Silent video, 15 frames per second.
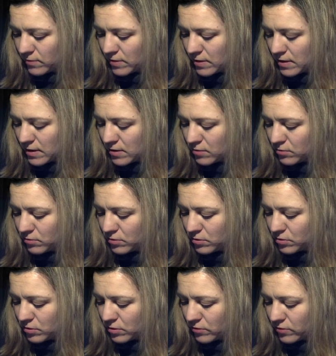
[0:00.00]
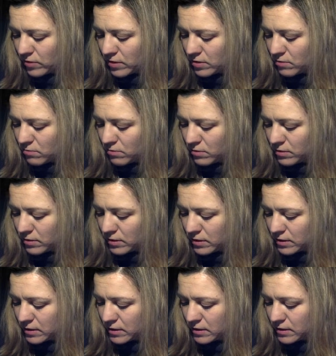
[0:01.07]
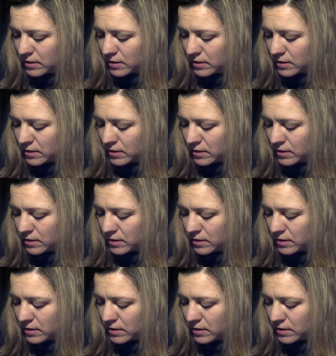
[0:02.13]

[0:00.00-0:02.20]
The out is going to be equal, and this is